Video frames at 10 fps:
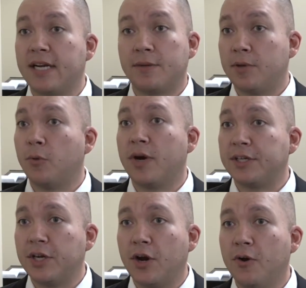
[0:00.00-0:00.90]
might not have been the way
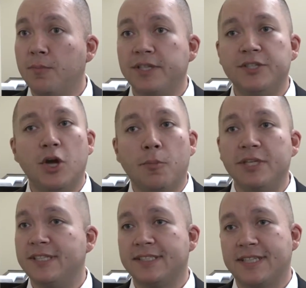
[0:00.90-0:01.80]
to go, but
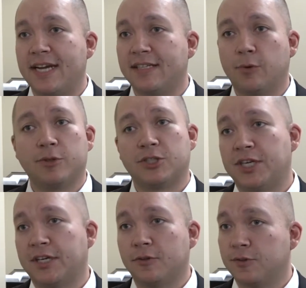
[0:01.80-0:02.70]
nobody decided that we should
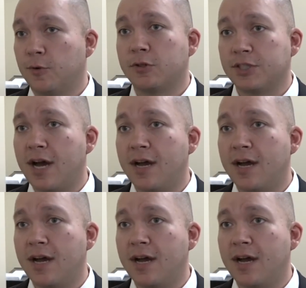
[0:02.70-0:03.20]
kick those folks